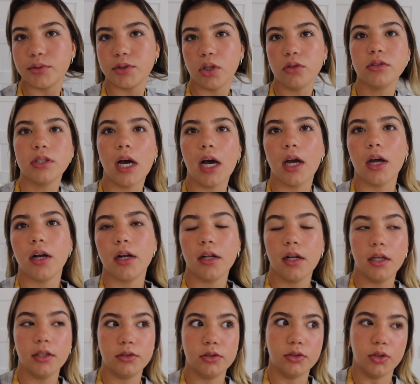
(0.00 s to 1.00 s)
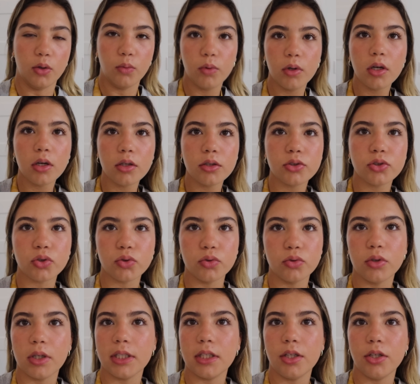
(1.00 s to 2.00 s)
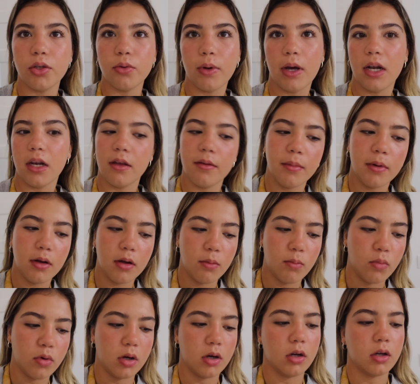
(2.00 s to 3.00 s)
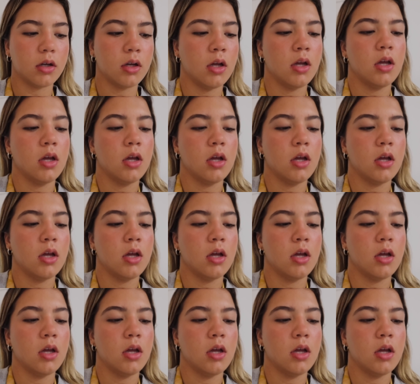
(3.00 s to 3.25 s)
so tired and I don't want to go to school. I didn't do any of my homework.